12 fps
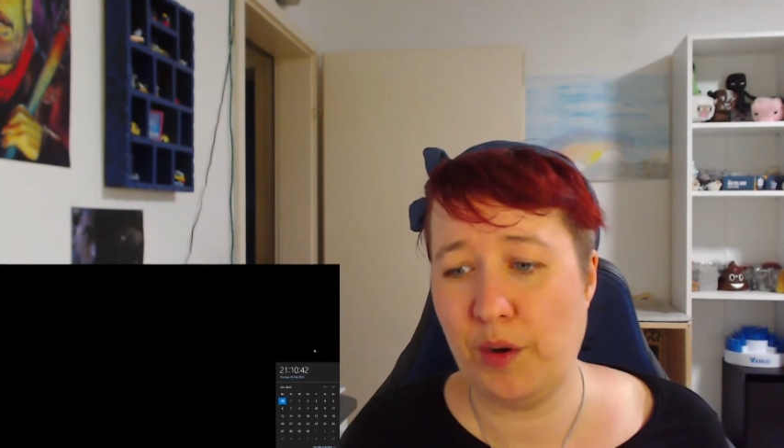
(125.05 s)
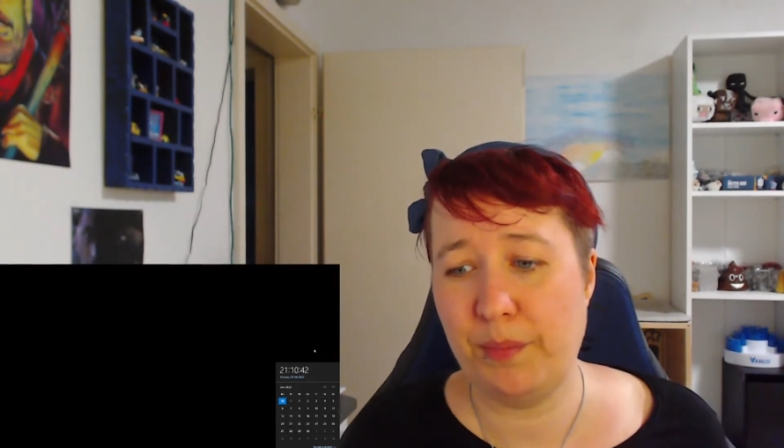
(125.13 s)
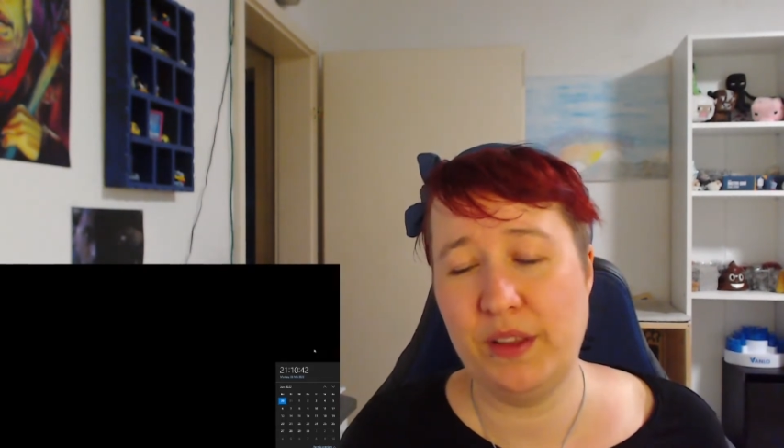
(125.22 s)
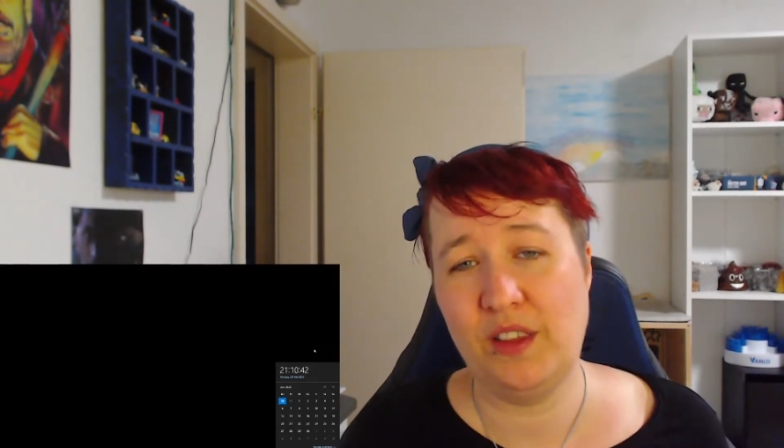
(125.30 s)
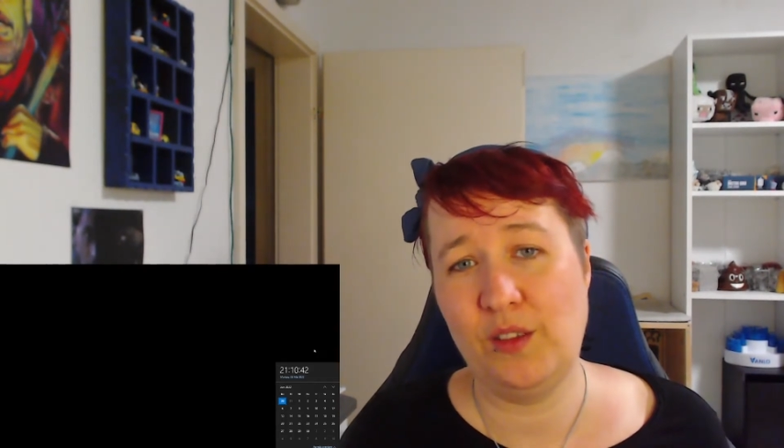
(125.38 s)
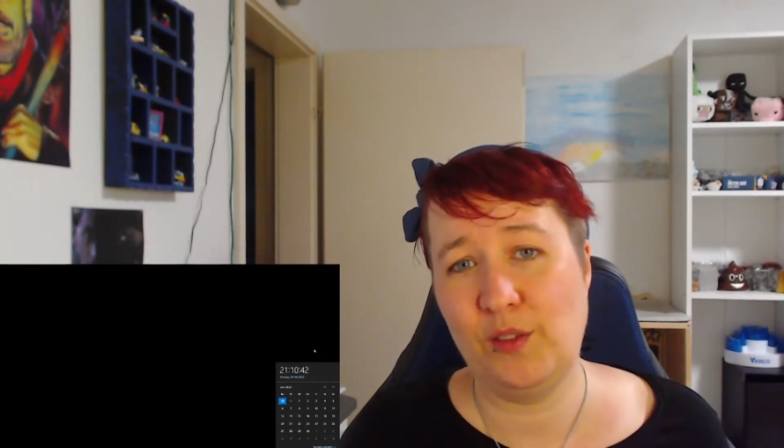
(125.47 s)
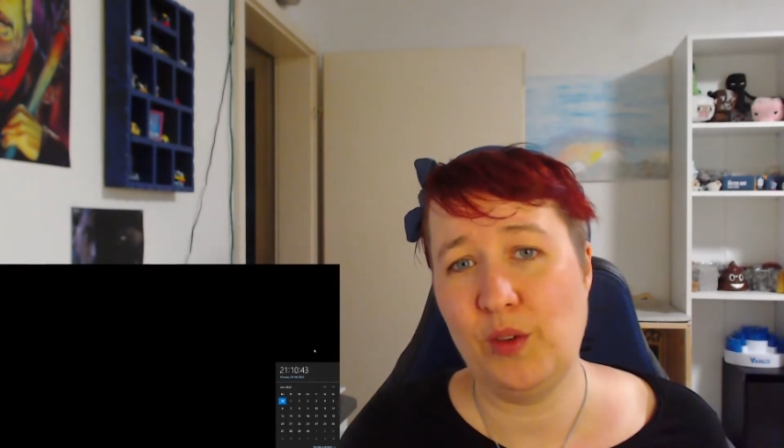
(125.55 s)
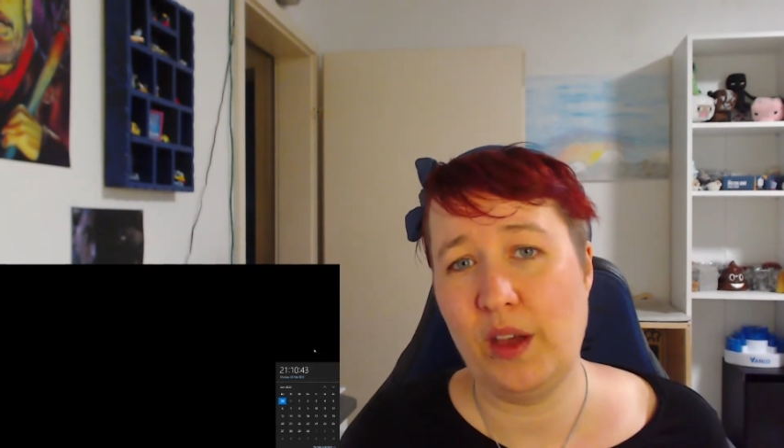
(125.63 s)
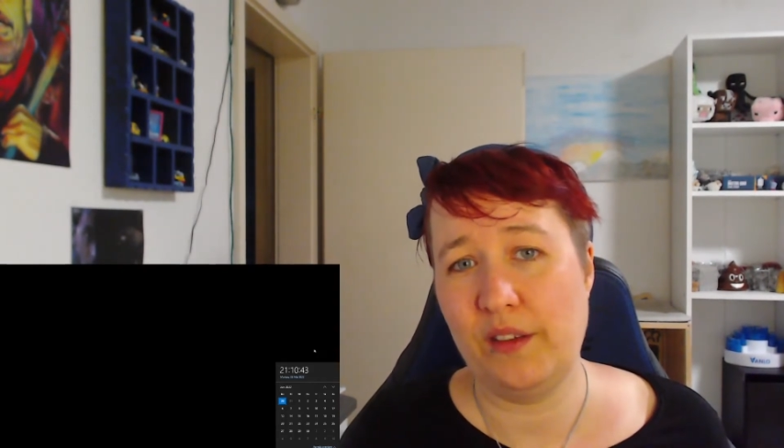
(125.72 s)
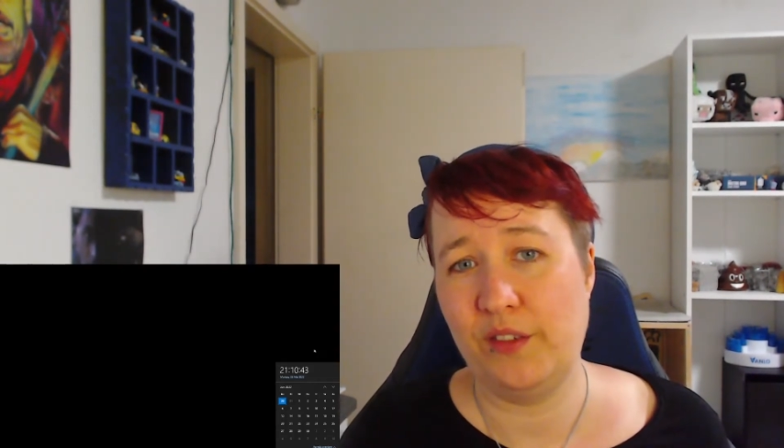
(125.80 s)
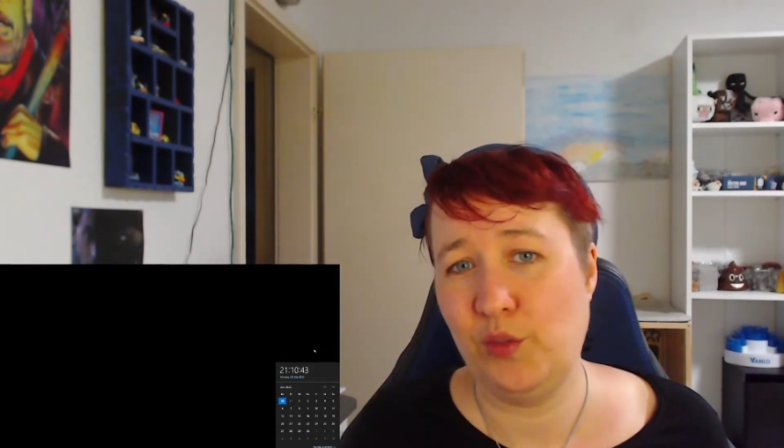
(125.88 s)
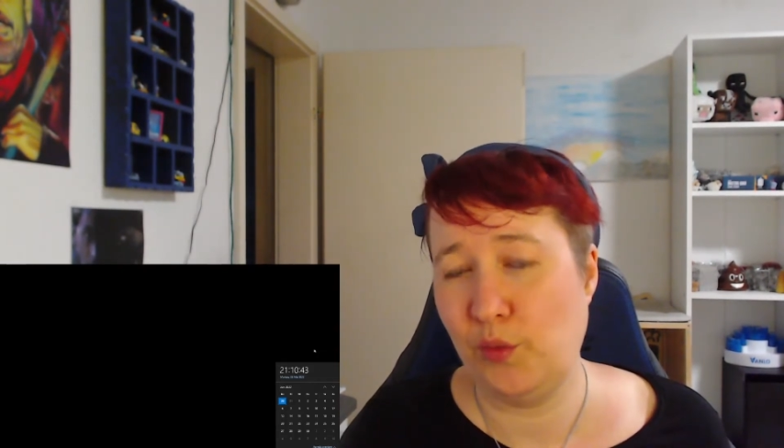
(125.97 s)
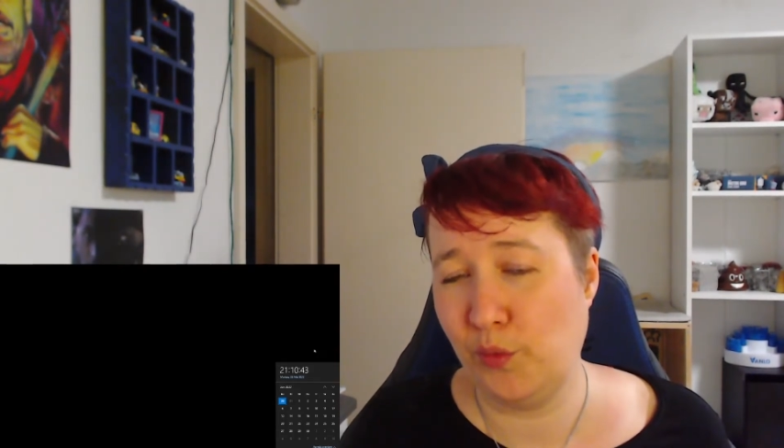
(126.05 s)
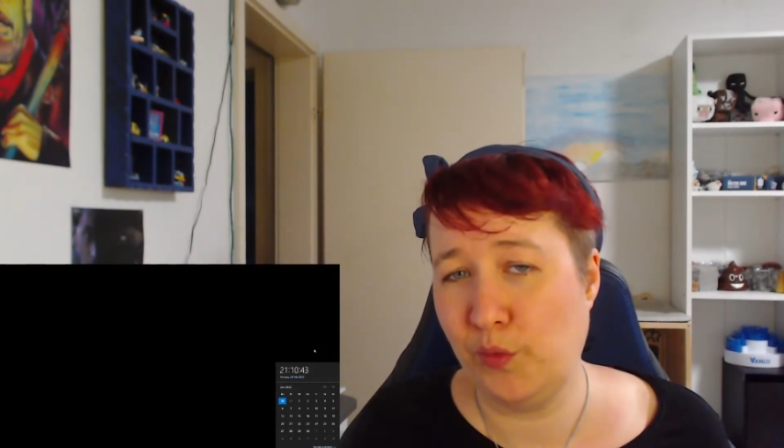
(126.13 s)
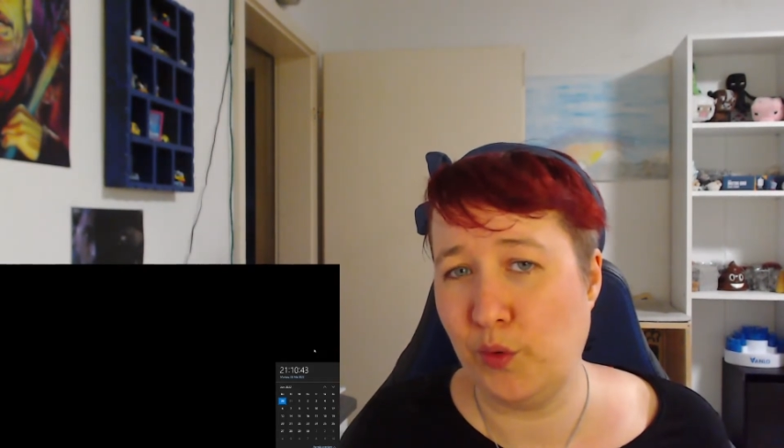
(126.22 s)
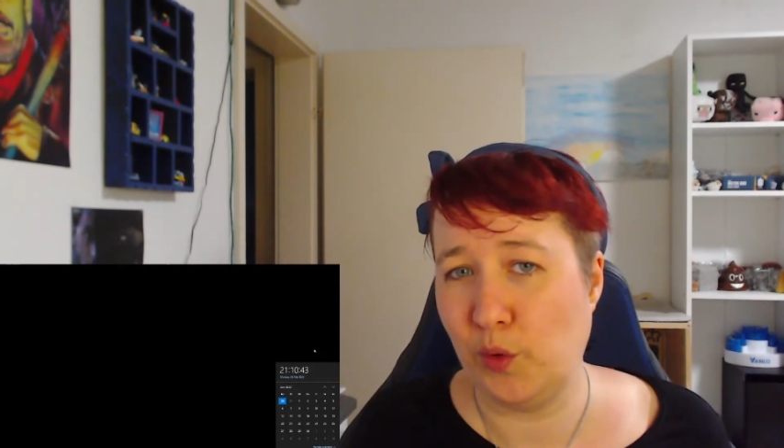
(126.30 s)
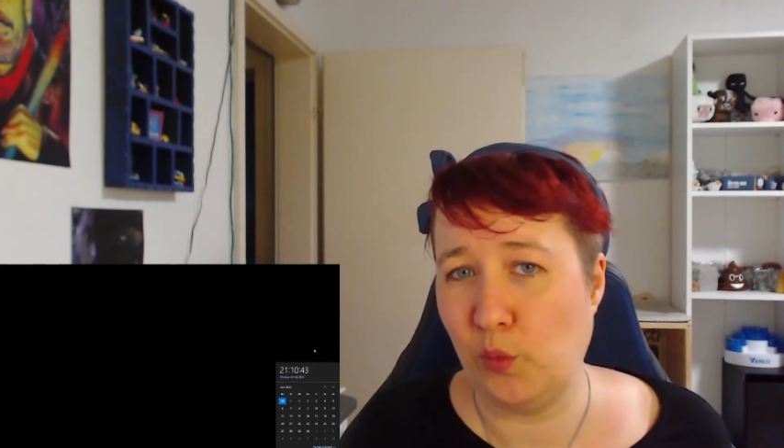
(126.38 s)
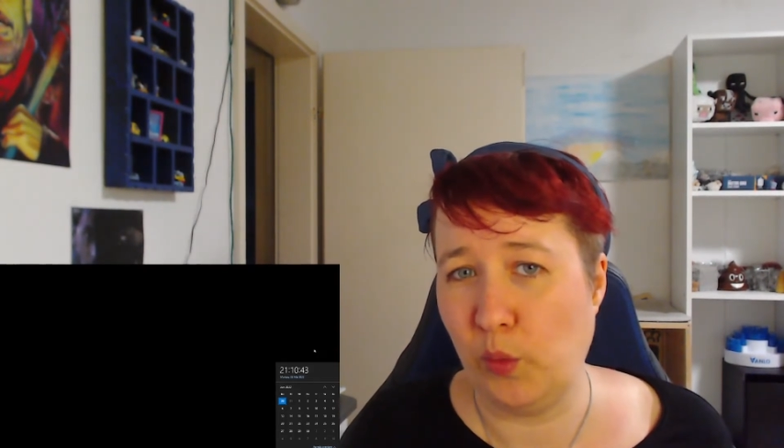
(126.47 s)
But you do have 2
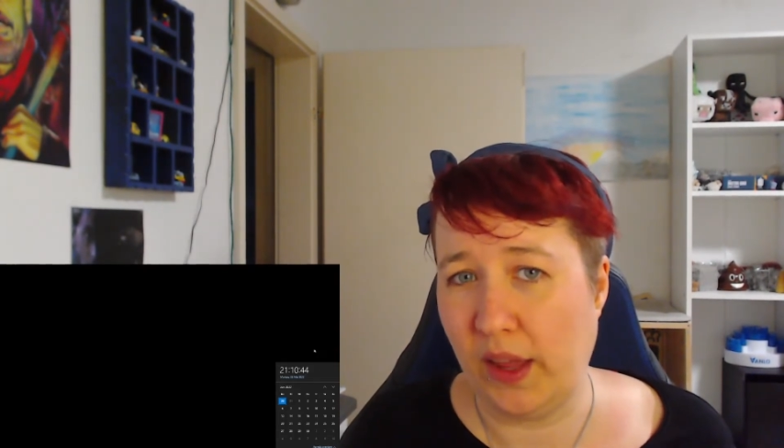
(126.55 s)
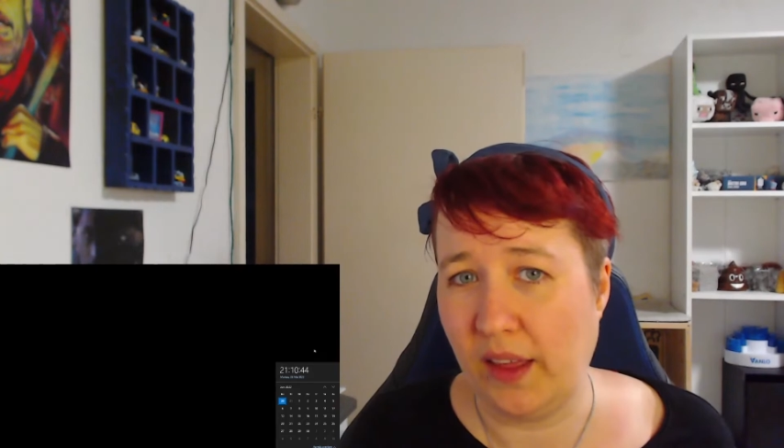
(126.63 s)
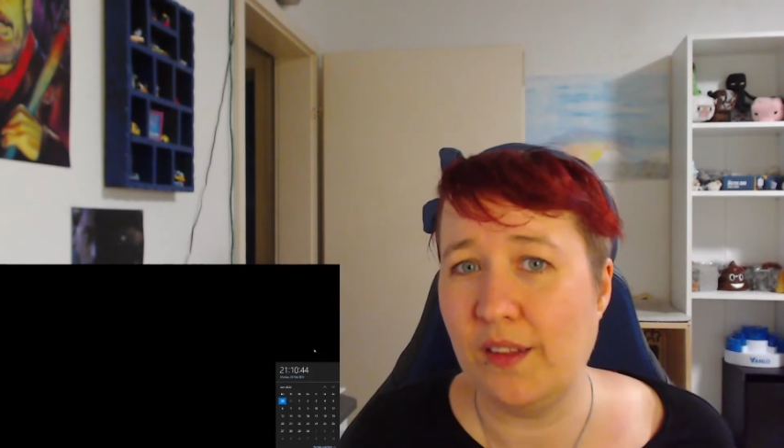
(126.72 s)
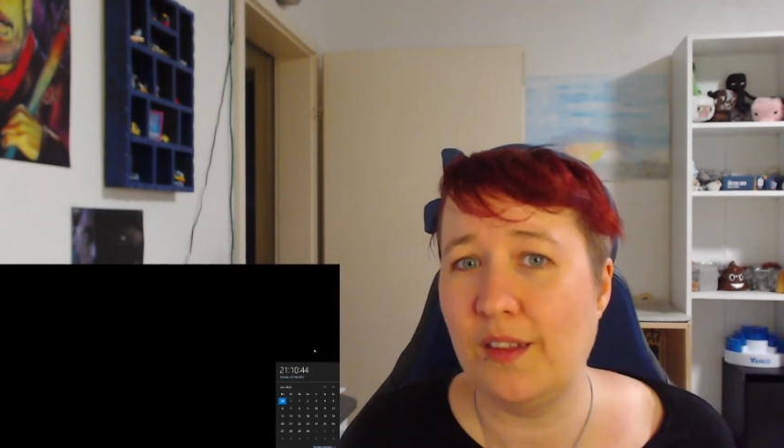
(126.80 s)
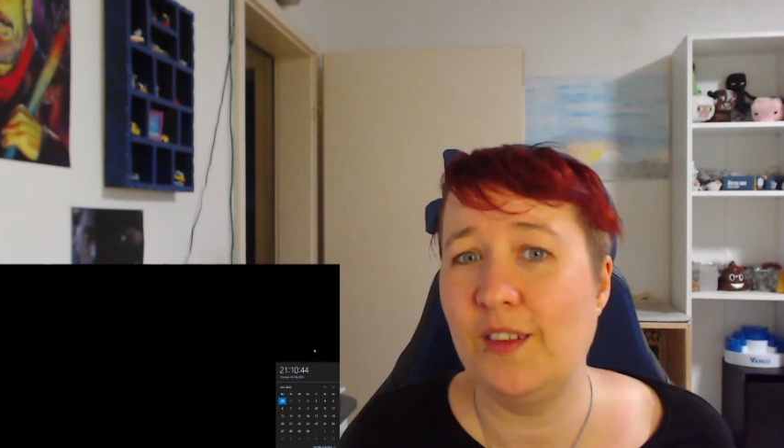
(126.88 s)
full weeks